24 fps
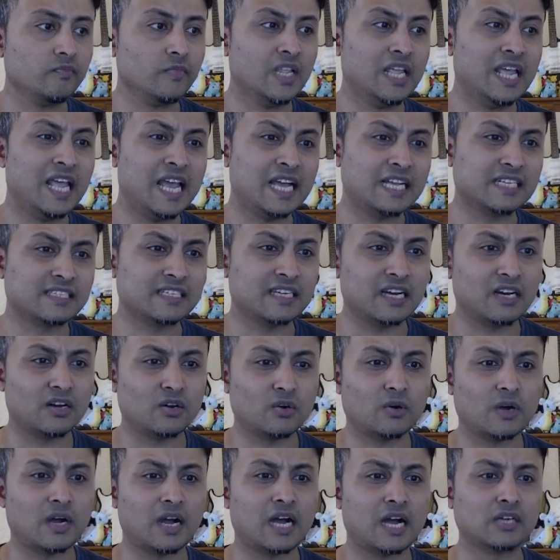Excel,
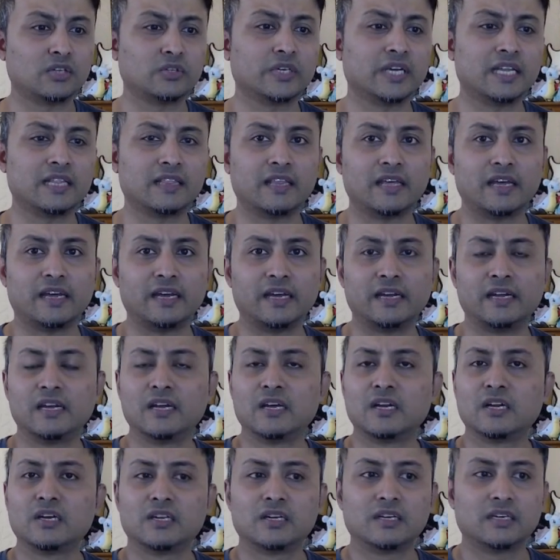how to get there.
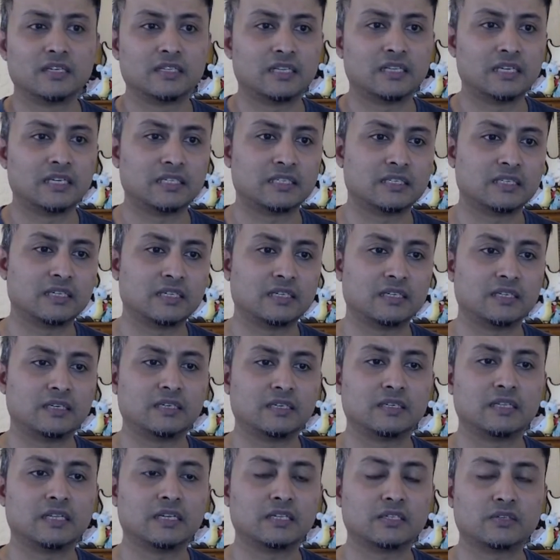There's
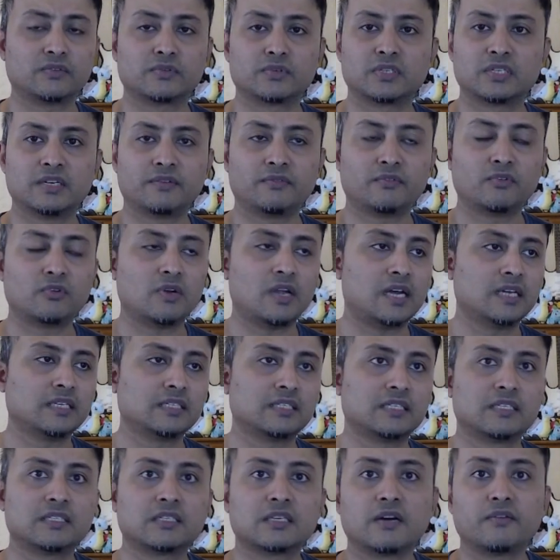several lines
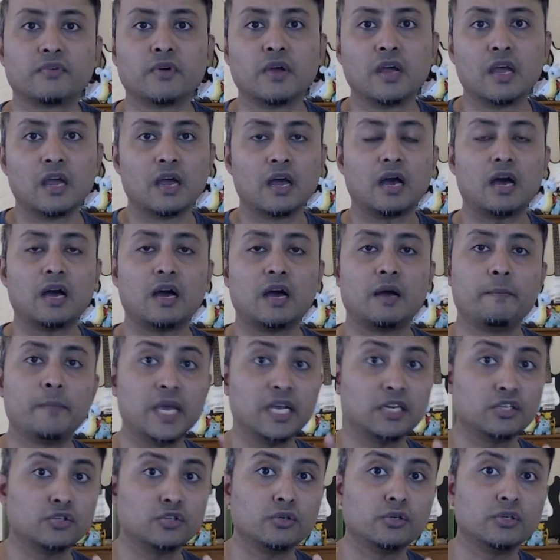and stuff.
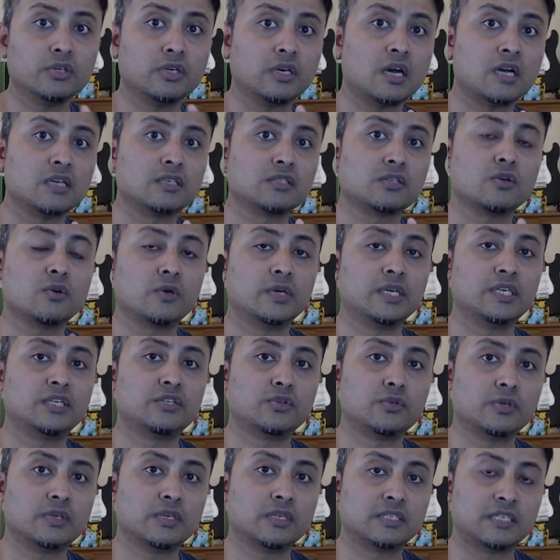Make sure you guys go
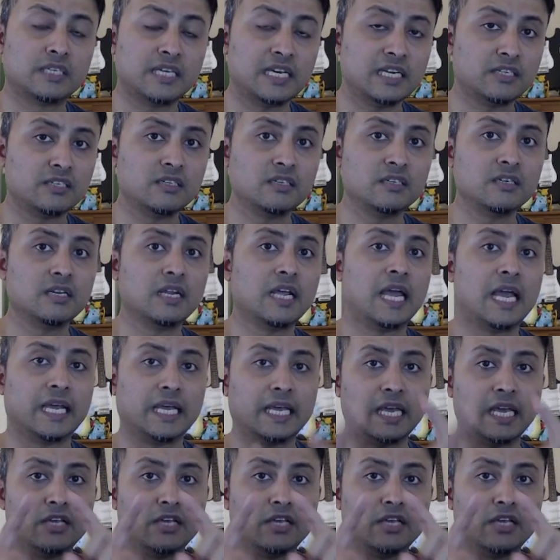into a station and get